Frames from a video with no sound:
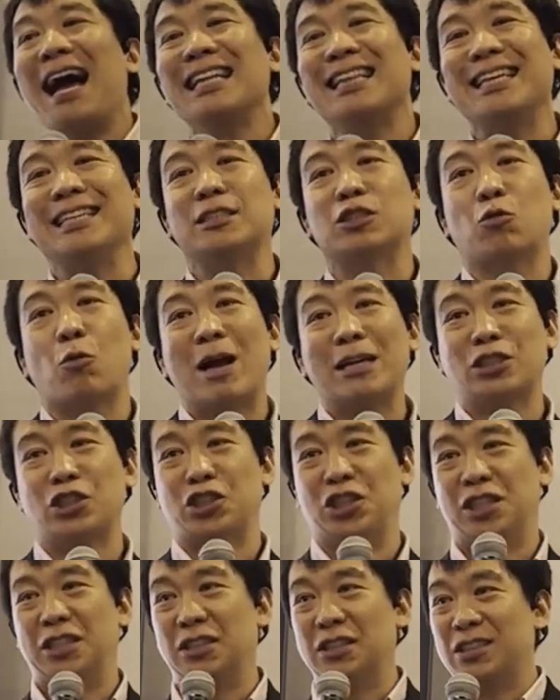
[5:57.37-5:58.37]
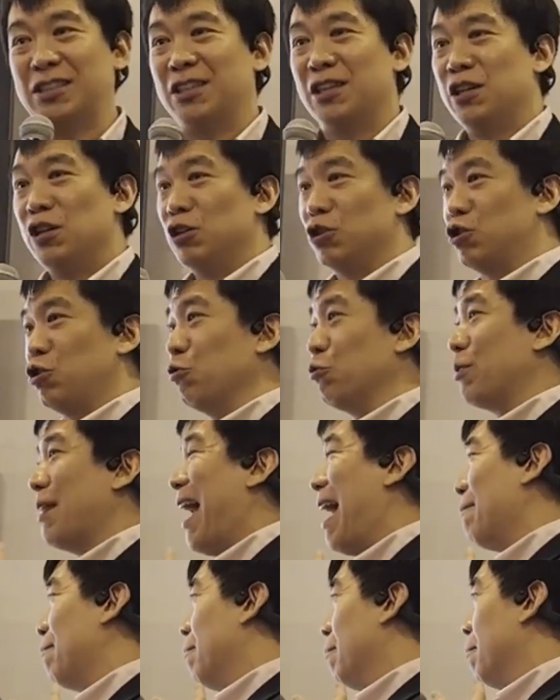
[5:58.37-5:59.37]
these questions to
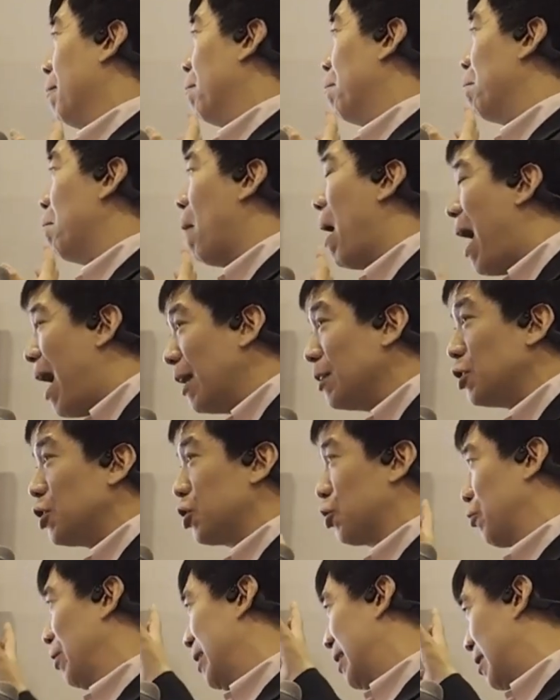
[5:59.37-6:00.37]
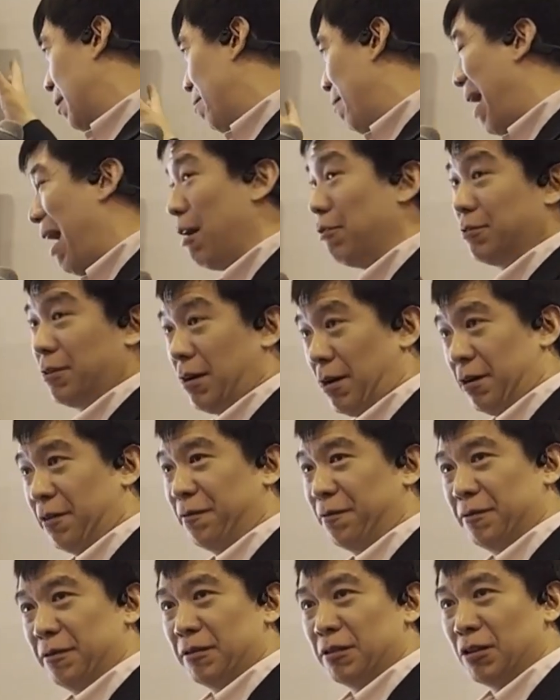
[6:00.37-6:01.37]
that monstrous amount of
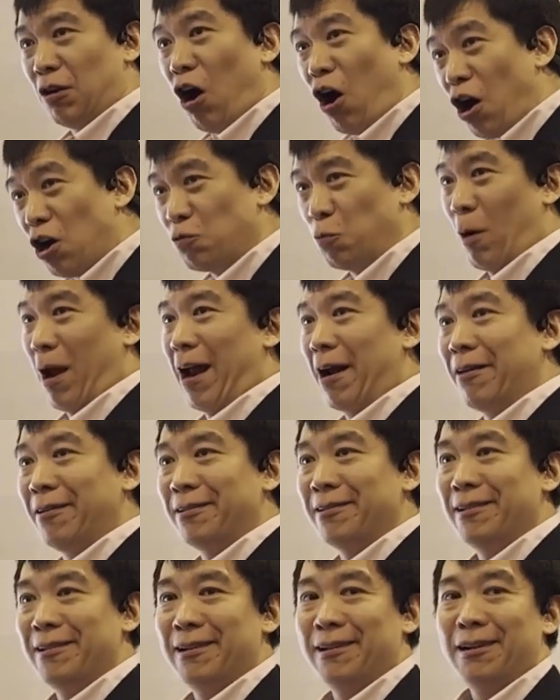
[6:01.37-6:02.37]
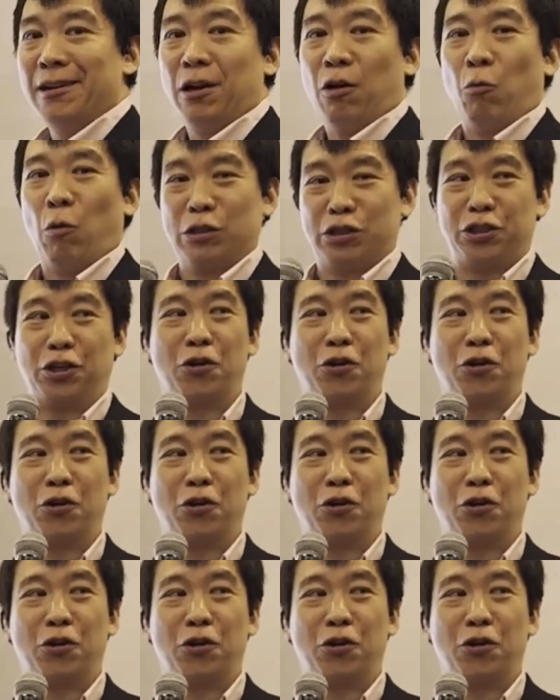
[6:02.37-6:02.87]
hardware, what you're